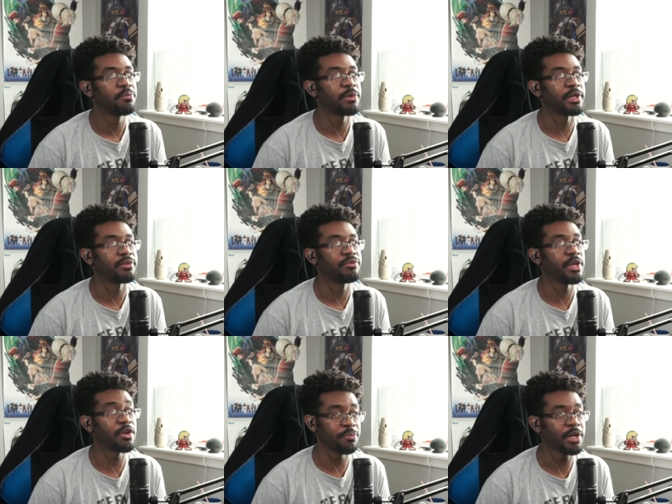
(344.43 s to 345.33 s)
But,
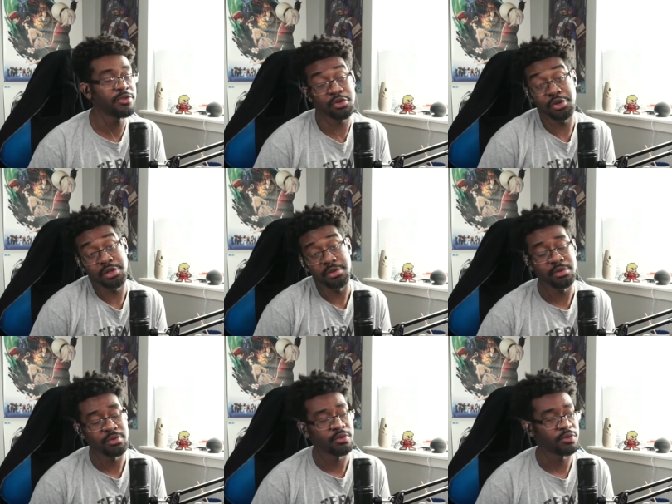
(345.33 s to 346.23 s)
and her buttons are good,
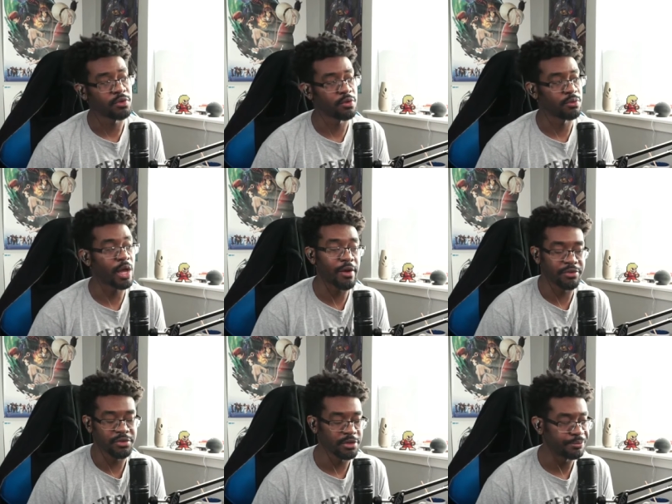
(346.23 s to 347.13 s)
so
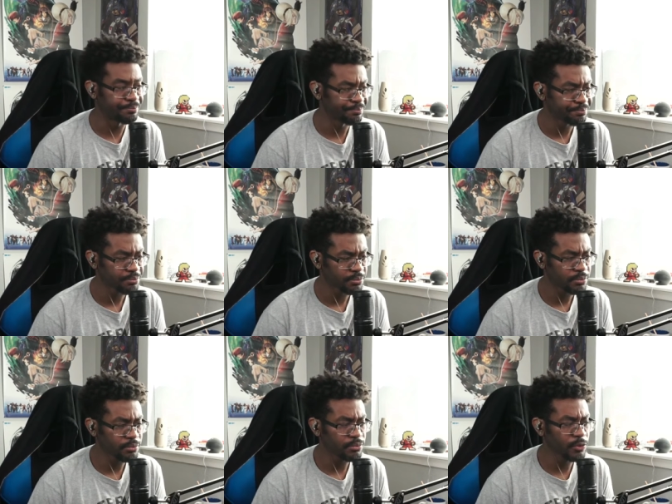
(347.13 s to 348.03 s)
obviously.
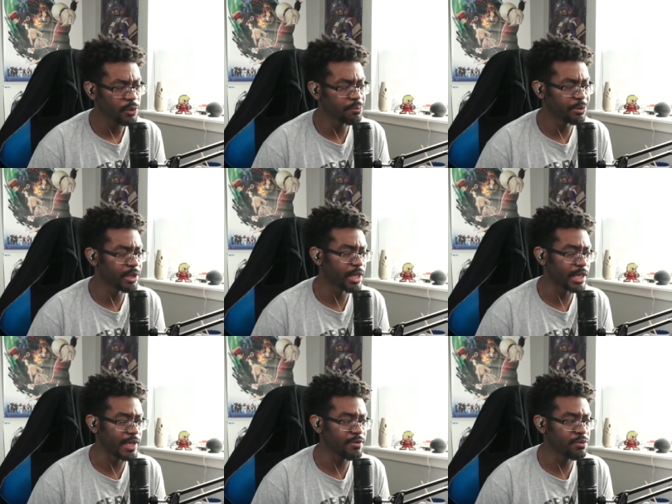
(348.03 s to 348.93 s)
But like,
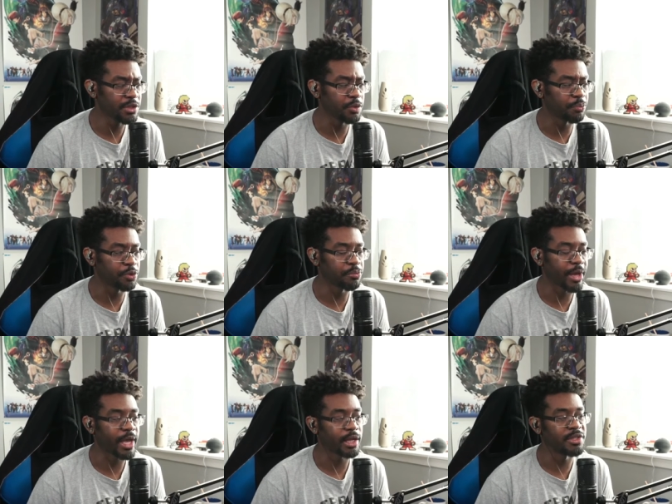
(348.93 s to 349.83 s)
even when you pull
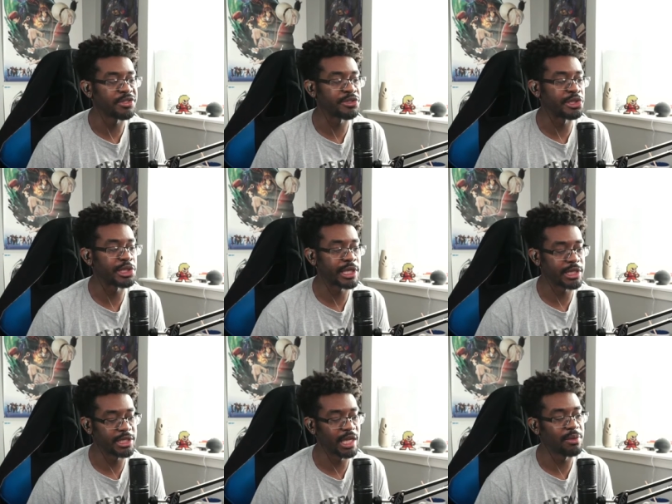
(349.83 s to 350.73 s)
back and just look at
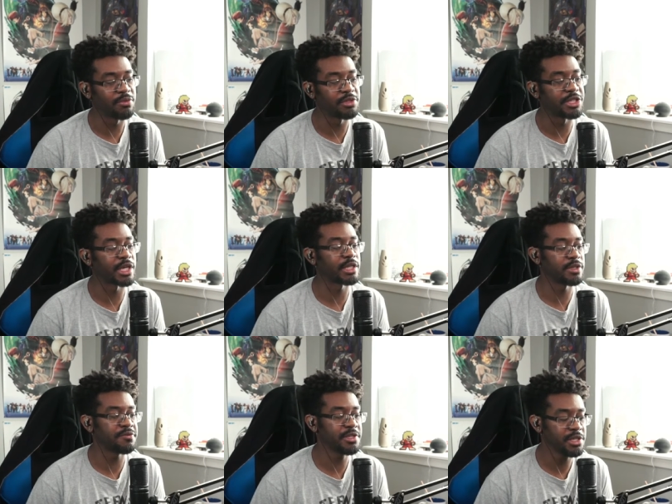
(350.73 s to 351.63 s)
the game
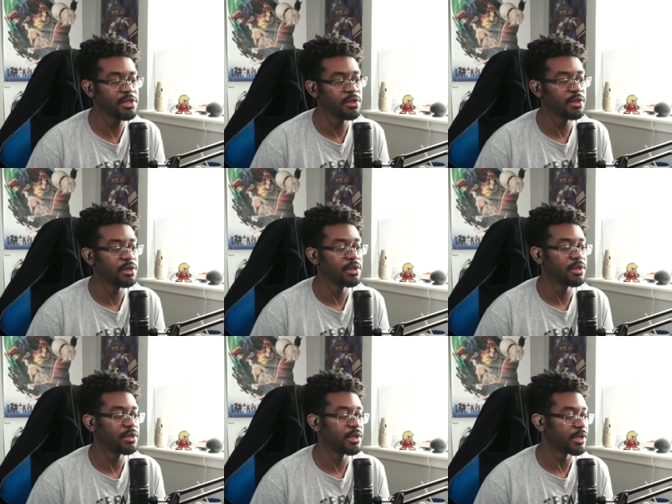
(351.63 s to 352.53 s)
objectively,
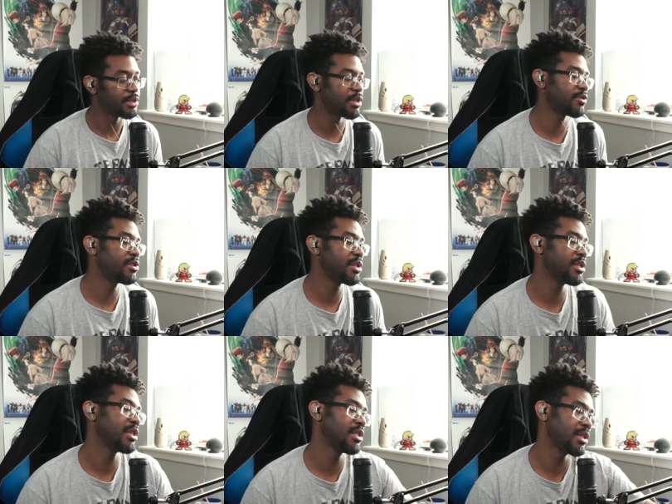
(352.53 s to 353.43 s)
there's
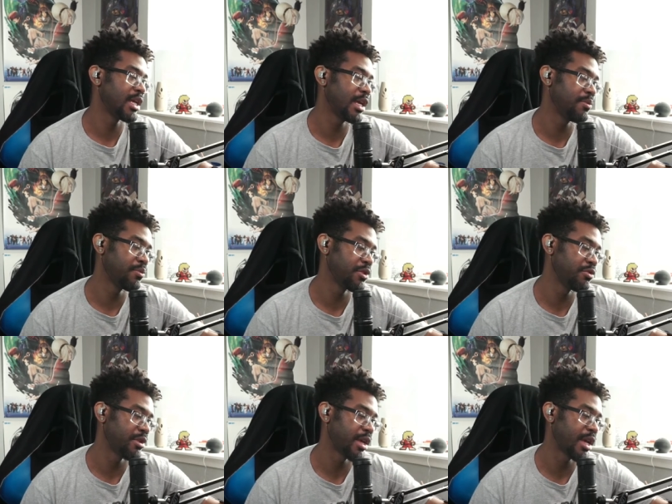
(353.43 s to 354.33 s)
nothing in the game where you
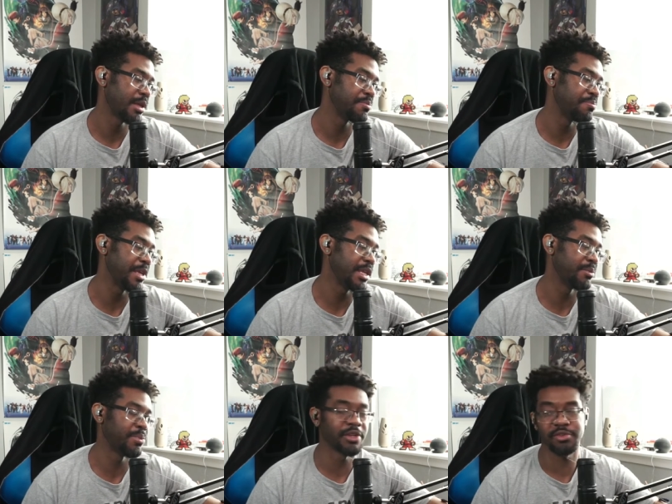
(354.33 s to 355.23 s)
can't beat
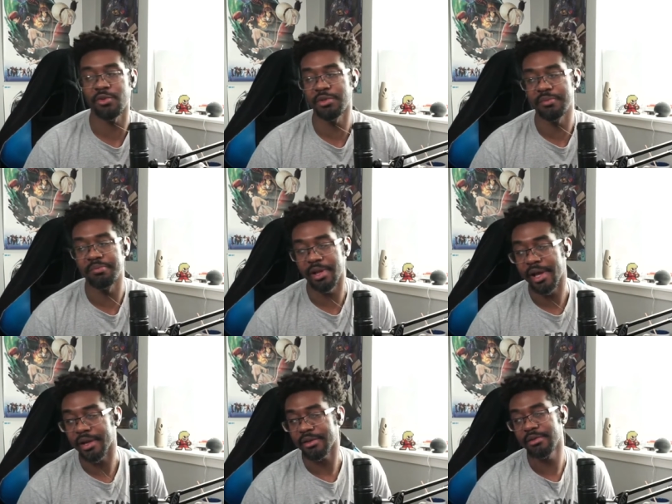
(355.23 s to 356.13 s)
by just holding block.